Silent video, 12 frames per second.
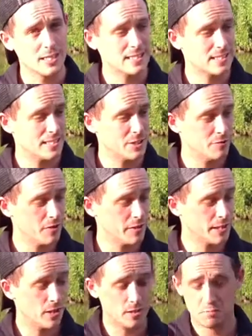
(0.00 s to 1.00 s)
is that
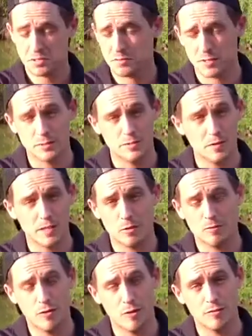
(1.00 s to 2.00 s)
sometimes you've only
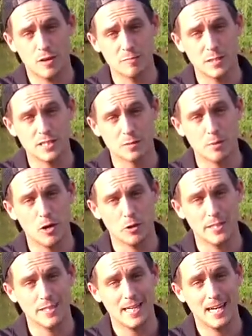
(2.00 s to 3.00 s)
got 4 or 5 meters of pole
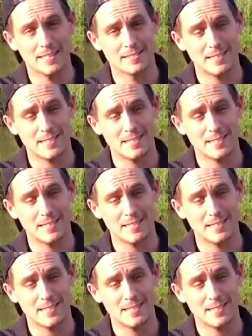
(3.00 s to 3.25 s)
in your hand,